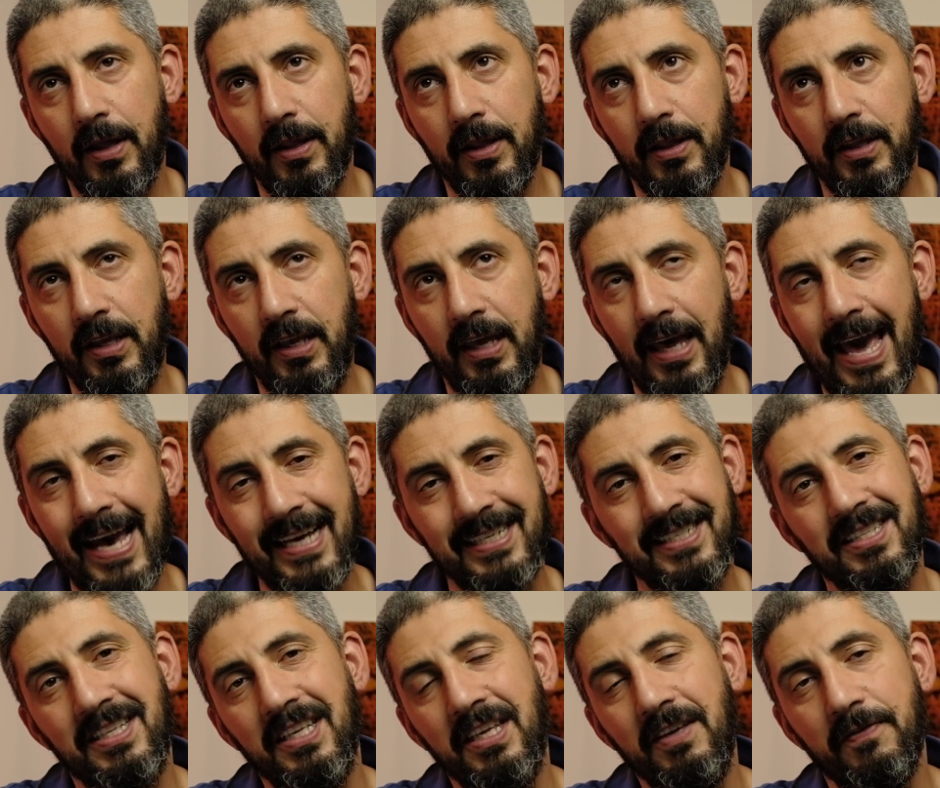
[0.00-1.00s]
the
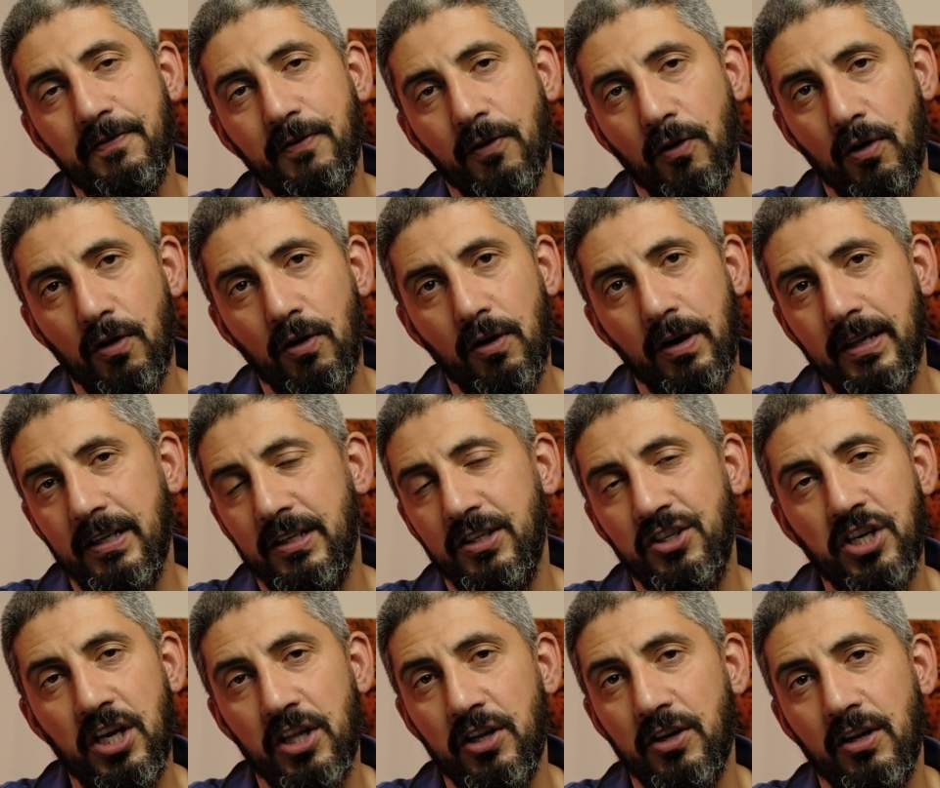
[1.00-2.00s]
X-T4 and in
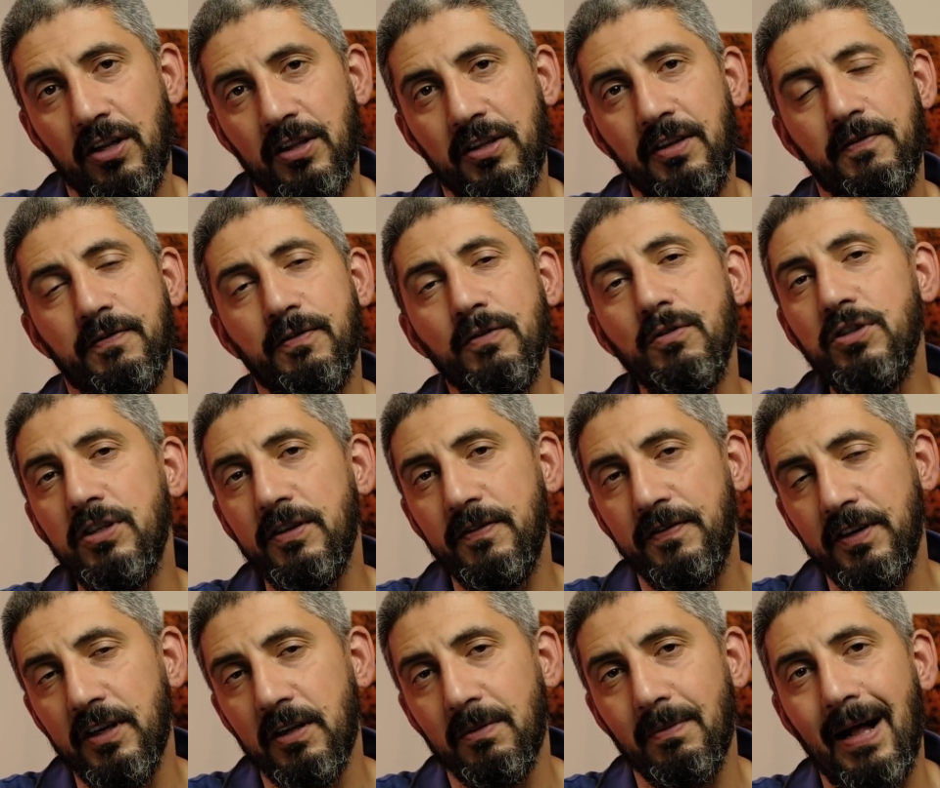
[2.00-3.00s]
general the
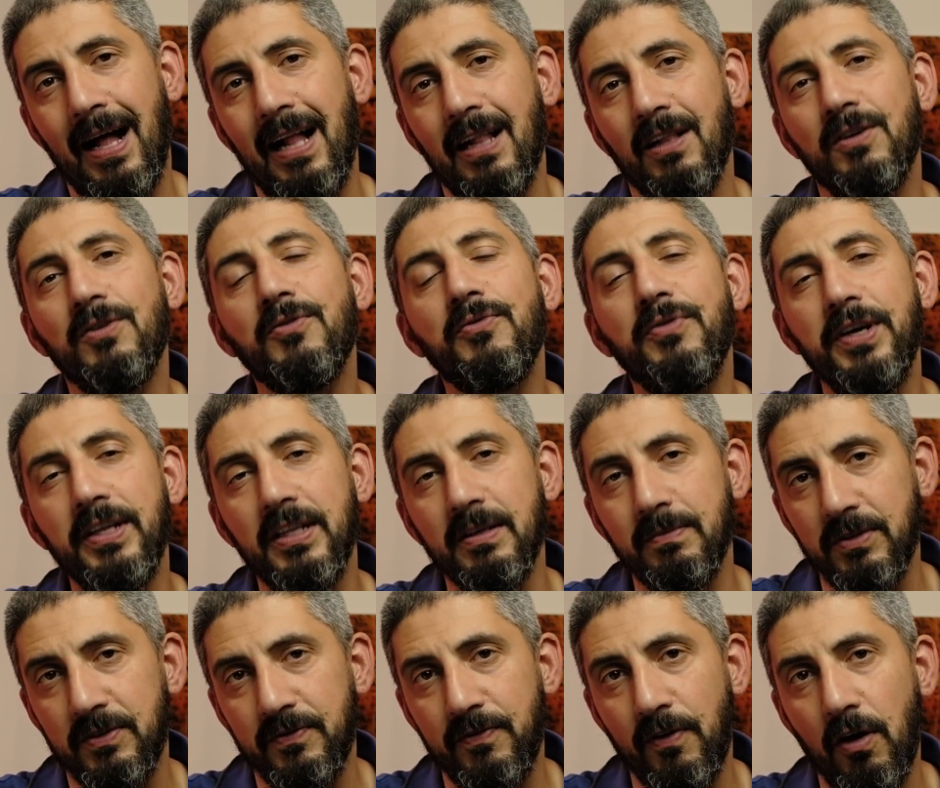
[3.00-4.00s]
Fujifilm
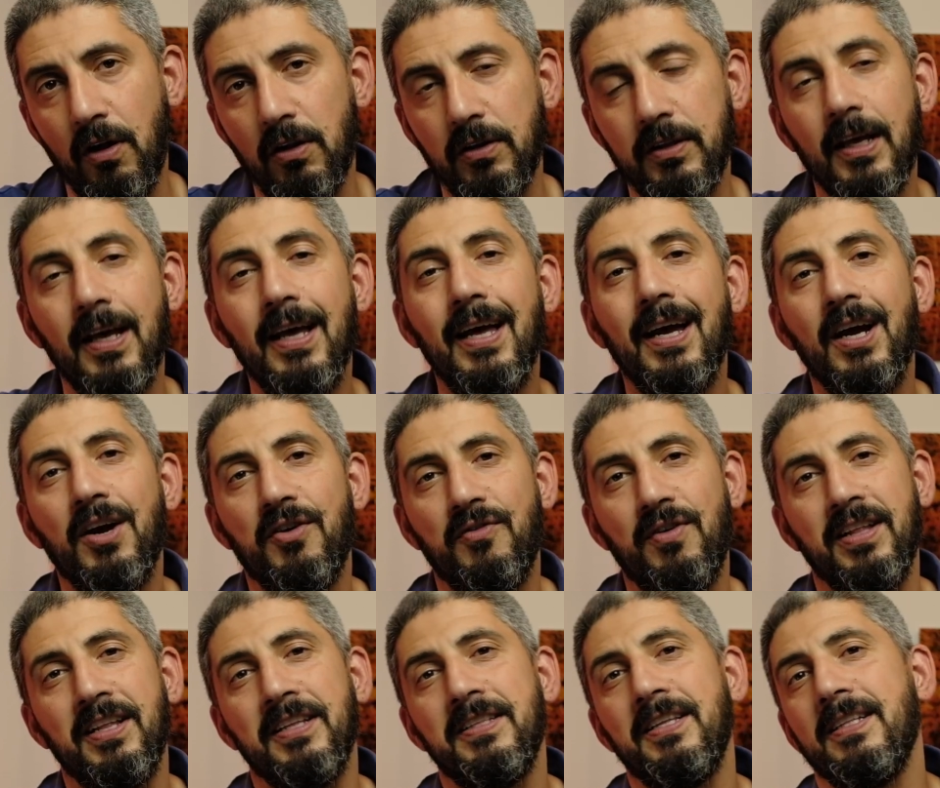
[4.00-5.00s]
algorithm's fault
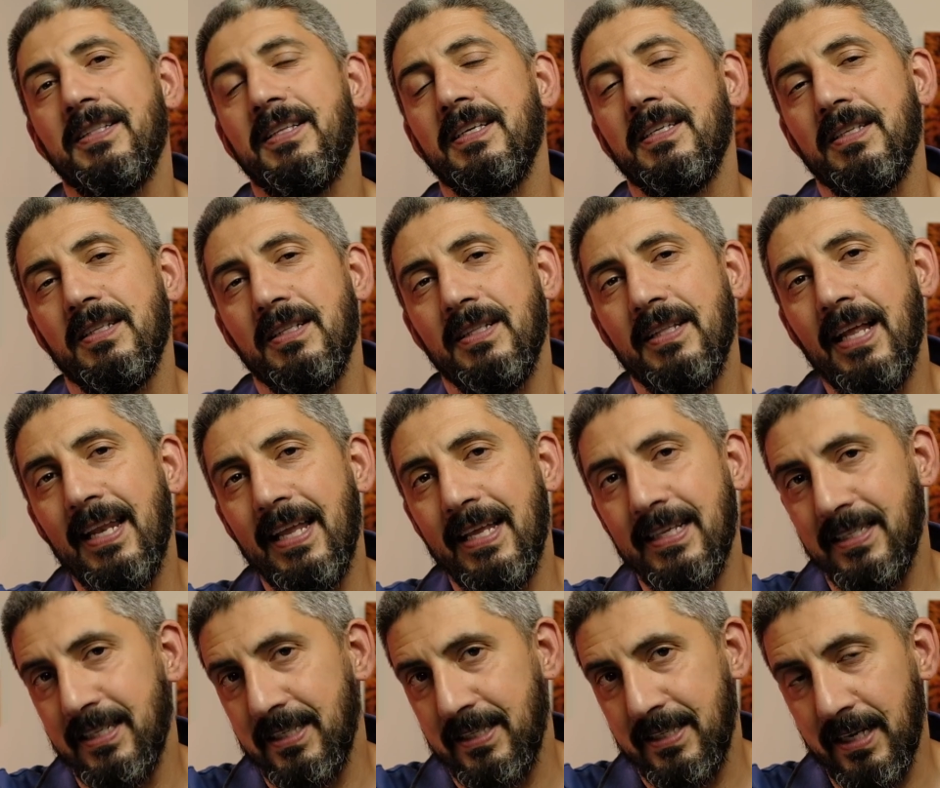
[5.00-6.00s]
rather than the
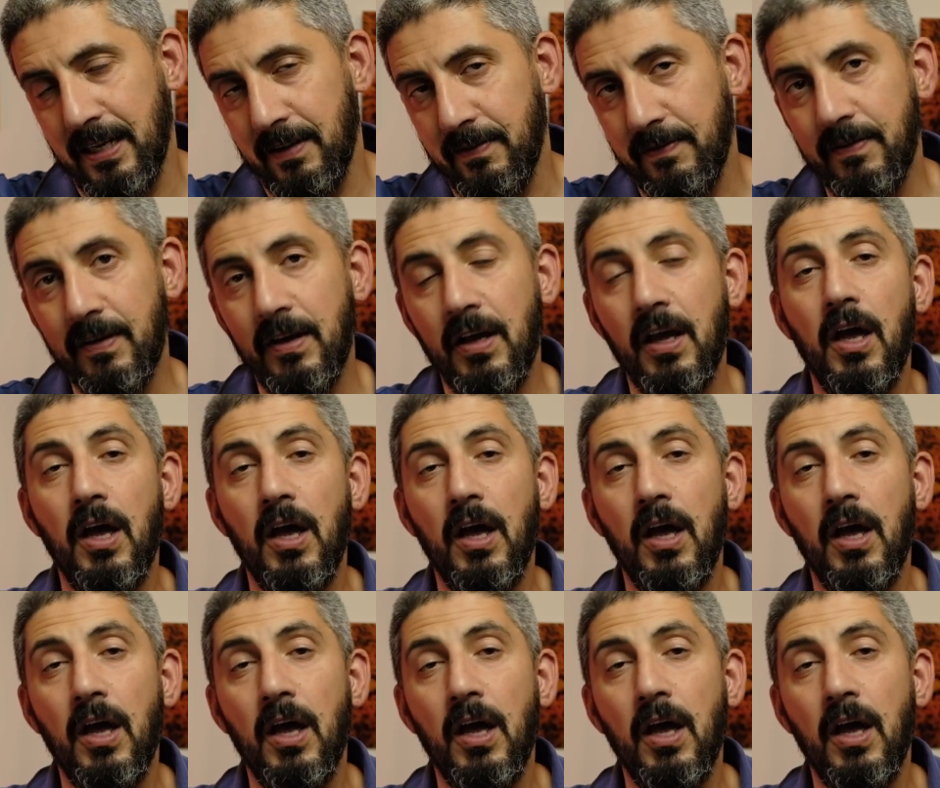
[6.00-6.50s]
lens itself.